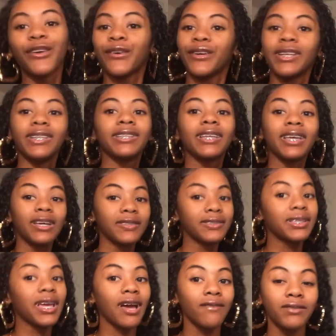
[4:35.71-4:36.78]
or anything else
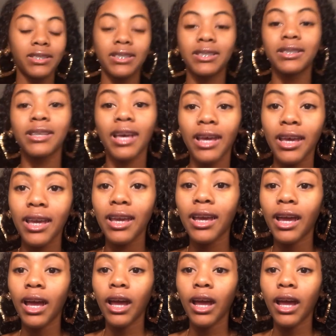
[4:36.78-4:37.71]
they have on the site.